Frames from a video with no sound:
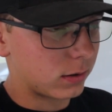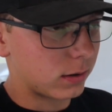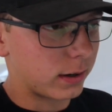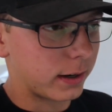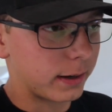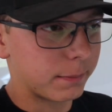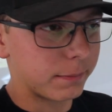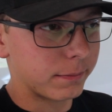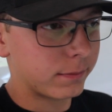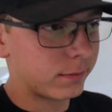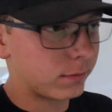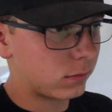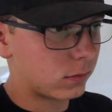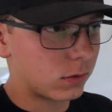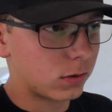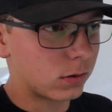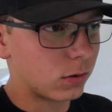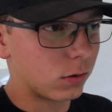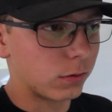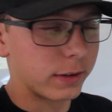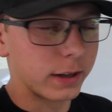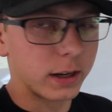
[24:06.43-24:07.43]
I
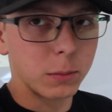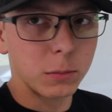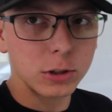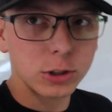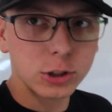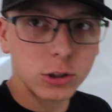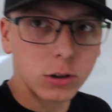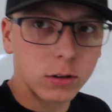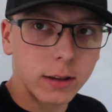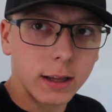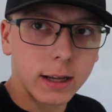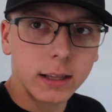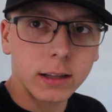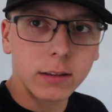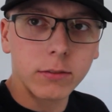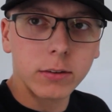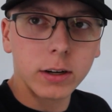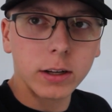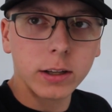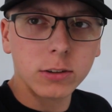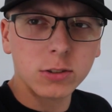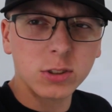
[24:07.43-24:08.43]
don't think I'm going to show that in the
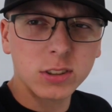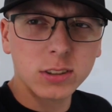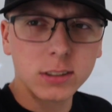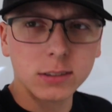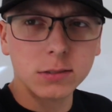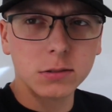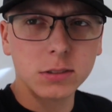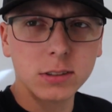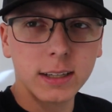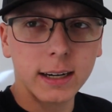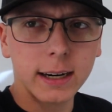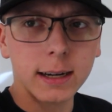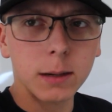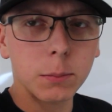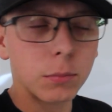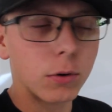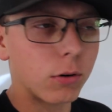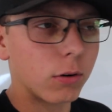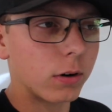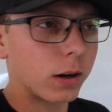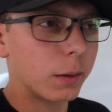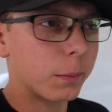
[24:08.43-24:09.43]
video just because it was kind of
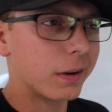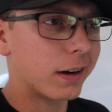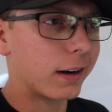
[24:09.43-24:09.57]
boring.